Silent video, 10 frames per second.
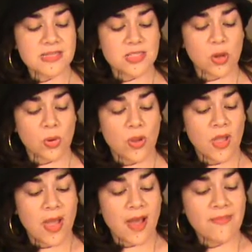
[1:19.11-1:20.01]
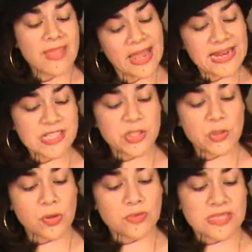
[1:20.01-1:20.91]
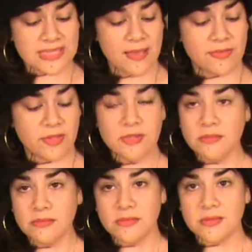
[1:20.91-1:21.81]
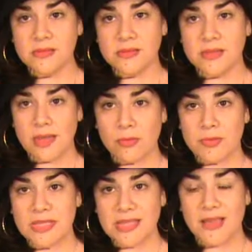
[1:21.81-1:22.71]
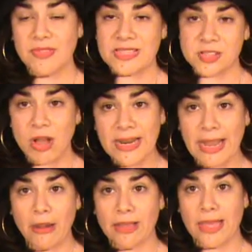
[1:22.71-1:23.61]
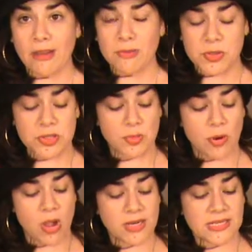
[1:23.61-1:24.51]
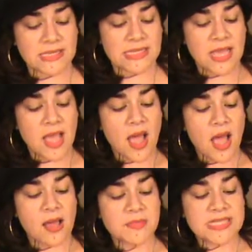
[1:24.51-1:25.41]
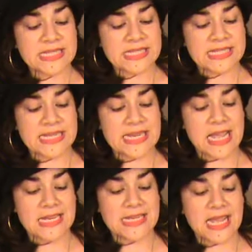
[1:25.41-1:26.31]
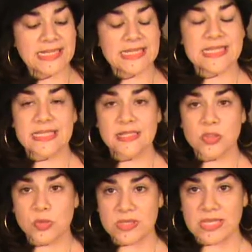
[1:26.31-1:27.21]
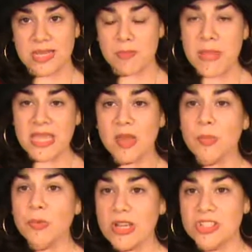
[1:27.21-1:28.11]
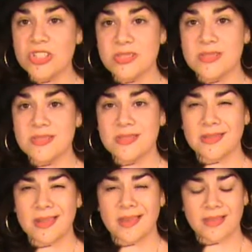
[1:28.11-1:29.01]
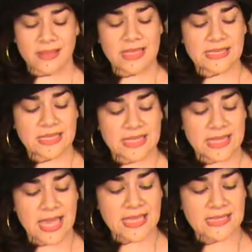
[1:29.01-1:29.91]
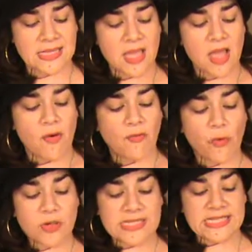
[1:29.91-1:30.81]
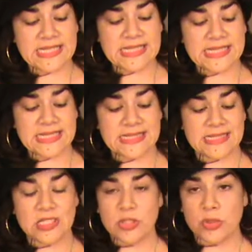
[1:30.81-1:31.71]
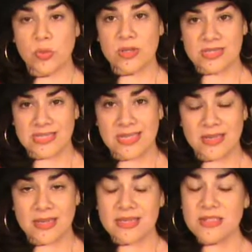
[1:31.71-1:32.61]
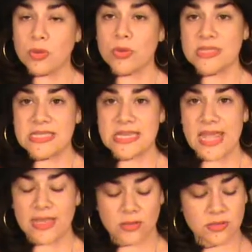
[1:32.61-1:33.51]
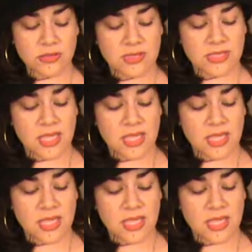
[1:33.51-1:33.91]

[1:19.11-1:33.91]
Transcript: So of the eighty-two oh seven, that would be left that's not hair care, beauty products, um, sixteen ninety-six was in makeup brushes and the things like that. Fourteen sixty-two was in towards nails,